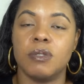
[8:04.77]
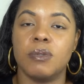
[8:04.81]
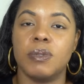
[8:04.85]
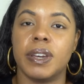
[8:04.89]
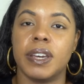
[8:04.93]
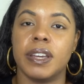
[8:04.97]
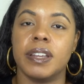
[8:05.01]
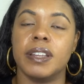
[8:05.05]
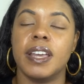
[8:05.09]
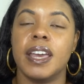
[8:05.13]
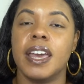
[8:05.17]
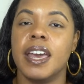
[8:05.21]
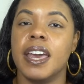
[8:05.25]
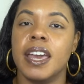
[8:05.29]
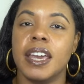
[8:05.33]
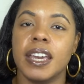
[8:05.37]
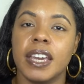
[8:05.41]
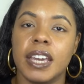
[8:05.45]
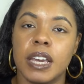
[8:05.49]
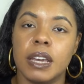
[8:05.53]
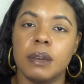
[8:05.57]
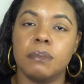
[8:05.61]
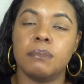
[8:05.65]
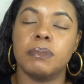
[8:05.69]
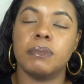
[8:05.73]
who can
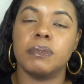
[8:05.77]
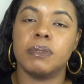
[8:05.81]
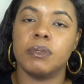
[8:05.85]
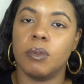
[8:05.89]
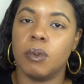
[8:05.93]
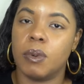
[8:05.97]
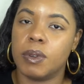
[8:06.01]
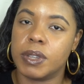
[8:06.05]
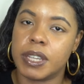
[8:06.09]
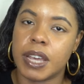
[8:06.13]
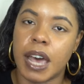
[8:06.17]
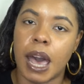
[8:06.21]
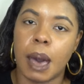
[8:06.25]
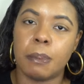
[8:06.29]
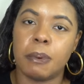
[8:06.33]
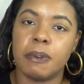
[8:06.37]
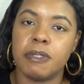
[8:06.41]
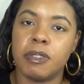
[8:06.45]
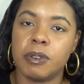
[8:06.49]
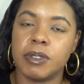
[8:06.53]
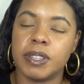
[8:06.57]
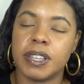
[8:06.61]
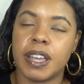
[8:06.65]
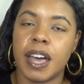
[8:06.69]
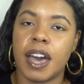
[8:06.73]
keep on top
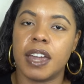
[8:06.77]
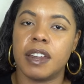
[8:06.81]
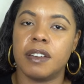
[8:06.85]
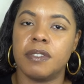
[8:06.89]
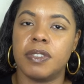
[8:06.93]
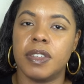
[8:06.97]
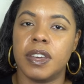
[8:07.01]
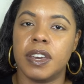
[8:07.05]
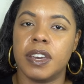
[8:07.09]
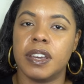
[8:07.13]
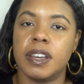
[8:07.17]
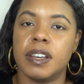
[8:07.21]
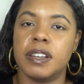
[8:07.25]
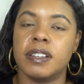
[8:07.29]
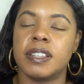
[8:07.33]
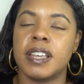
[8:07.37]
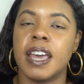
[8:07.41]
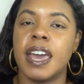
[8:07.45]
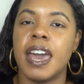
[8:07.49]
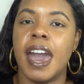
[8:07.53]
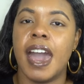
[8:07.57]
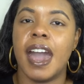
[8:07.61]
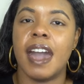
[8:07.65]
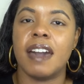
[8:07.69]
of those kind of things.